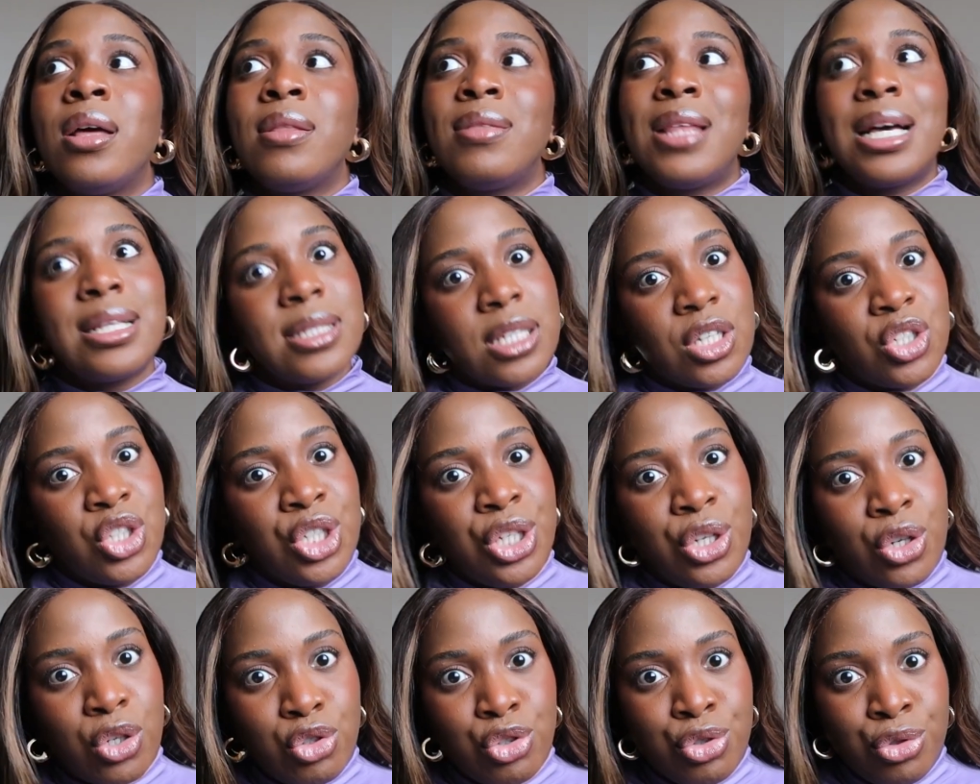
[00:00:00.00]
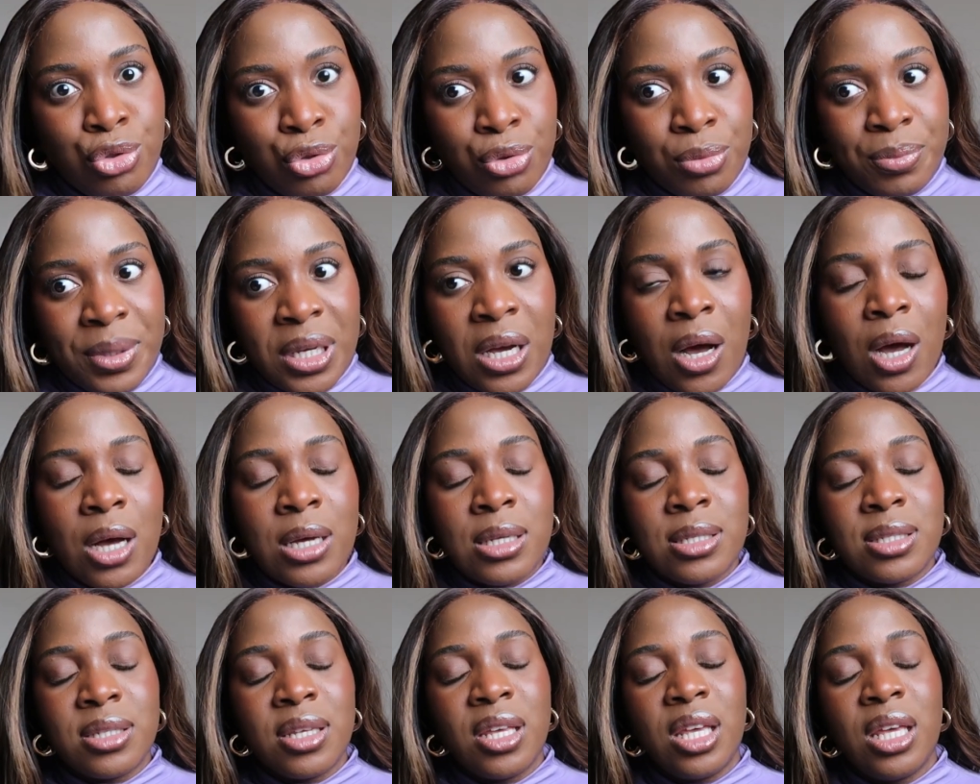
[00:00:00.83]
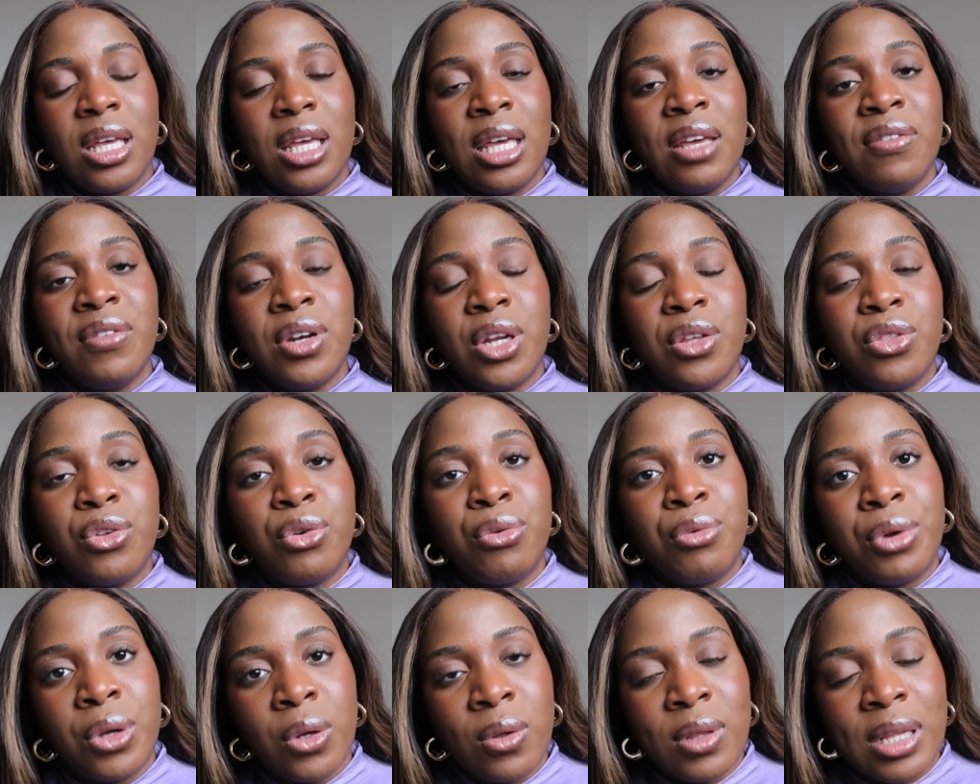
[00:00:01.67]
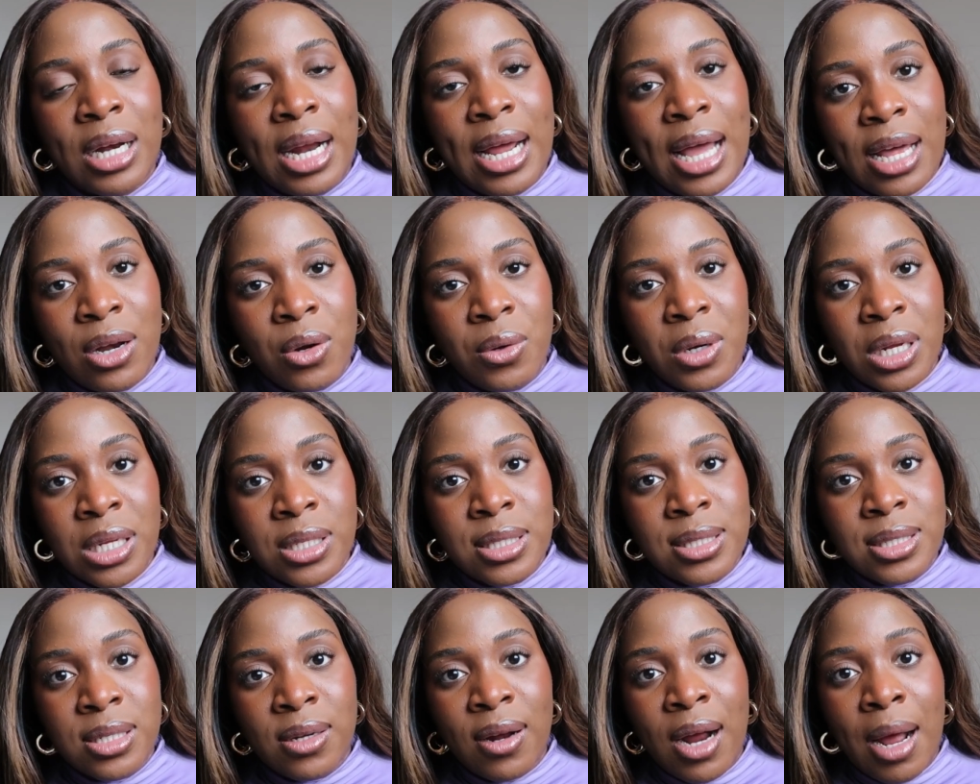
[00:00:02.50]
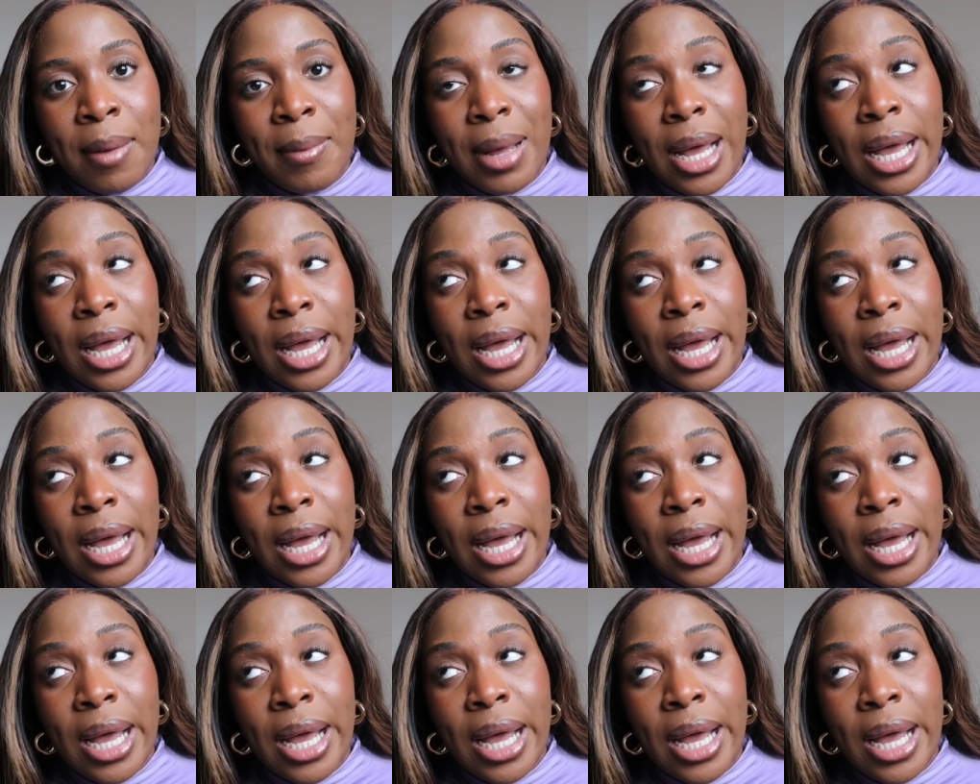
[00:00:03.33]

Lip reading: That's actually not true, because even in the reel that I had on Instagram,